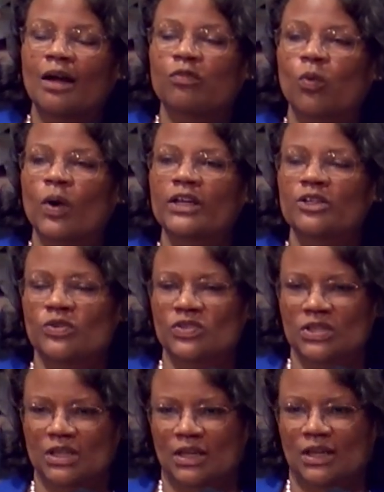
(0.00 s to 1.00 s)
of what you
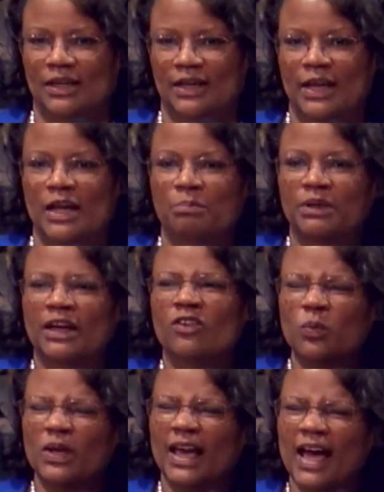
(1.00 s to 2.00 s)
see,
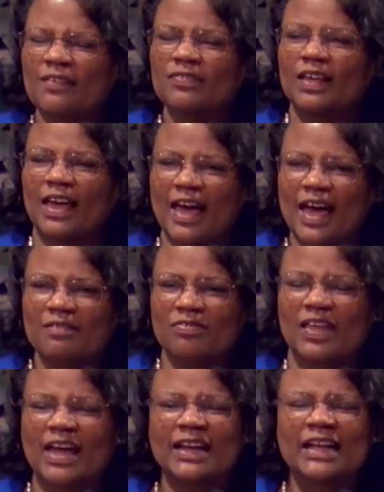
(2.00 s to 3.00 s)
because we have to
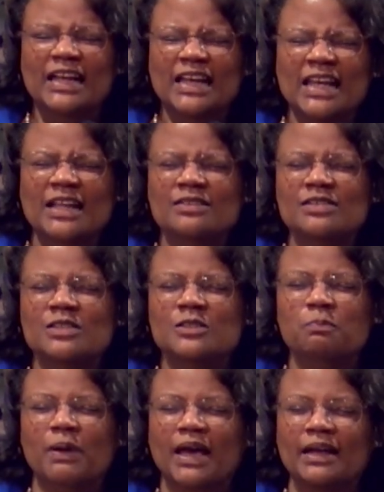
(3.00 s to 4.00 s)
have that in
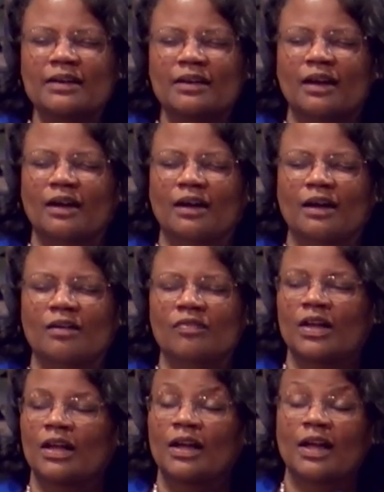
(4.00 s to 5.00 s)
spite
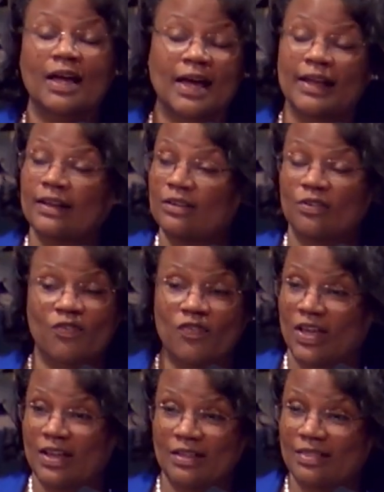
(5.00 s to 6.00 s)
of kind of
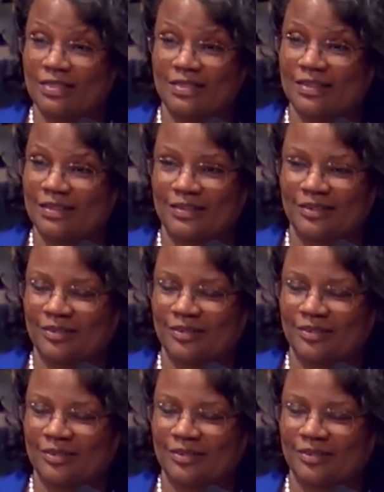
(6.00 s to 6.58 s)
faith.